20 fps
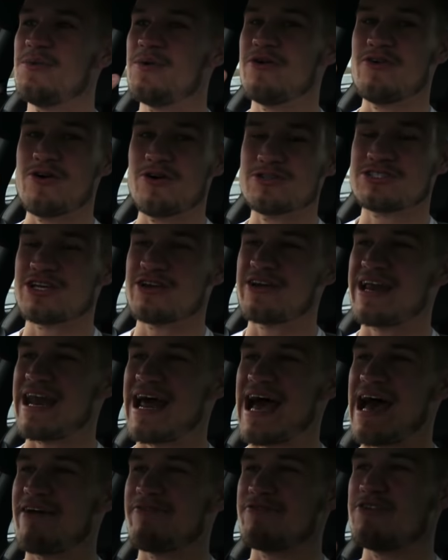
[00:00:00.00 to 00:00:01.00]
we're also
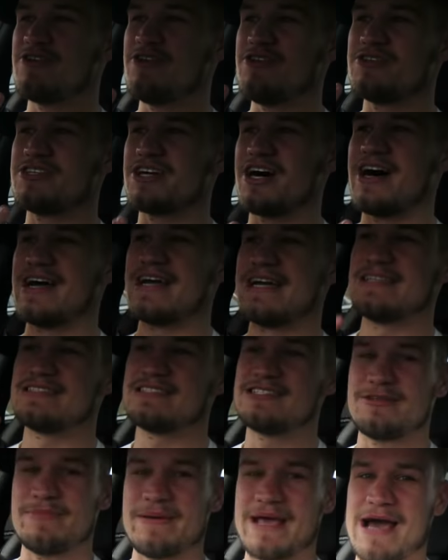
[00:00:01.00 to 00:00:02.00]
going to have new
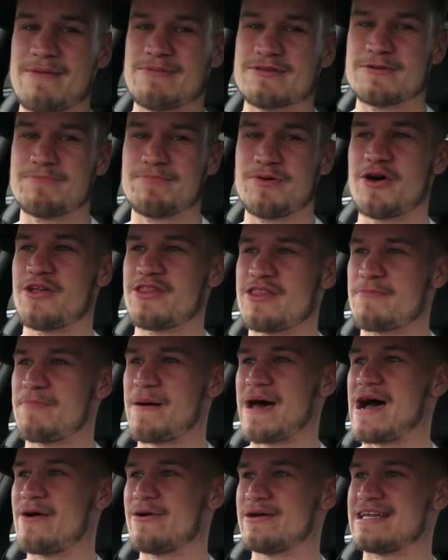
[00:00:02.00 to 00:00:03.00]
tyres to be able to put the
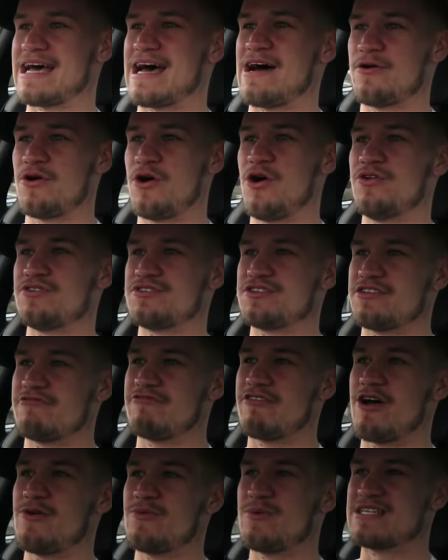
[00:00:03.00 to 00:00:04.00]
power down onto
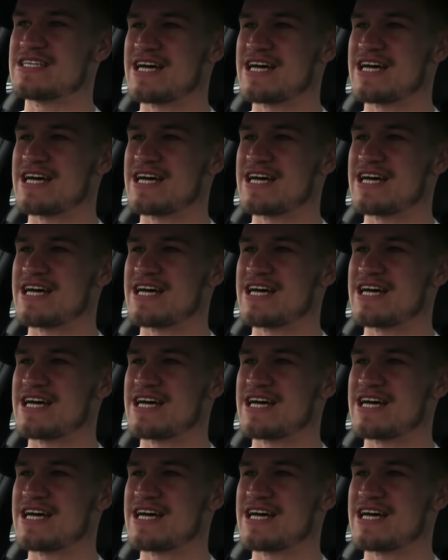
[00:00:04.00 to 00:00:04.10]
the road,